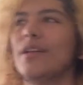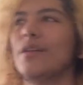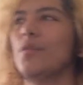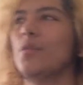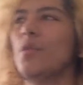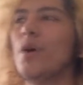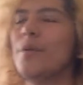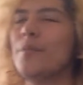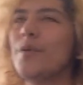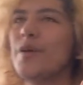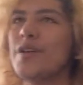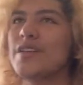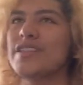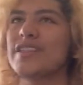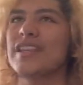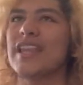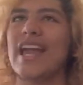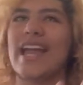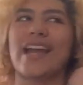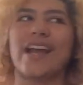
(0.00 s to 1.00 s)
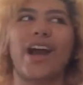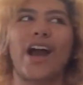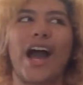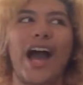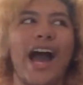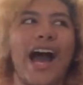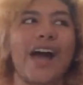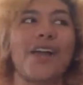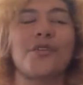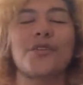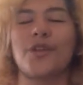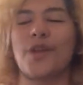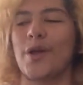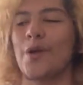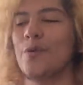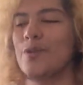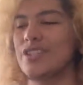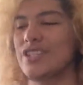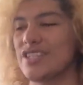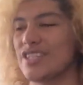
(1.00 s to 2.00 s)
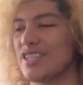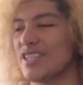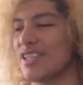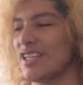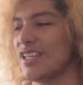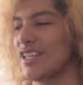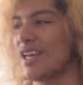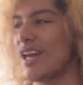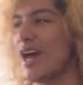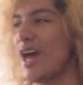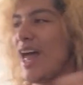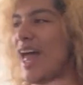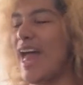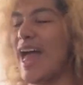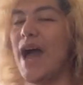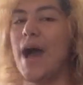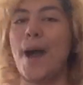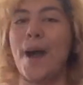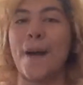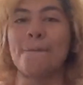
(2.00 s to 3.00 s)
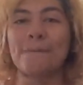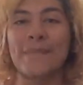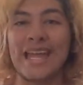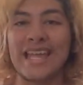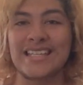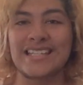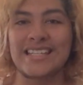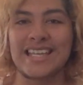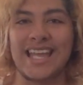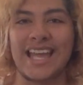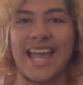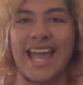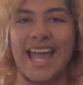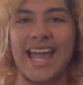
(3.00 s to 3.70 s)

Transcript: One person, like, I don't know. It was just amazing.